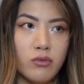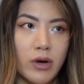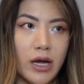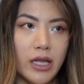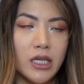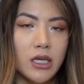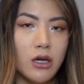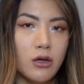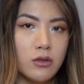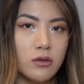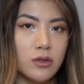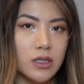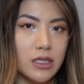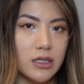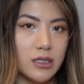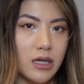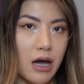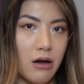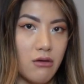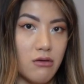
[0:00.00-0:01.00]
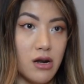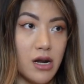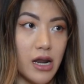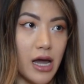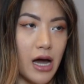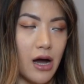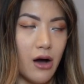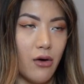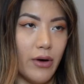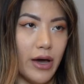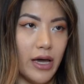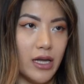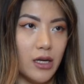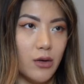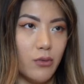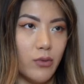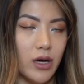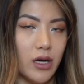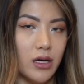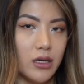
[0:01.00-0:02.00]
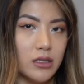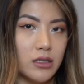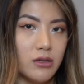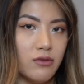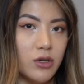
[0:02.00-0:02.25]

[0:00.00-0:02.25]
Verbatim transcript: rarely goes on discount now anyways.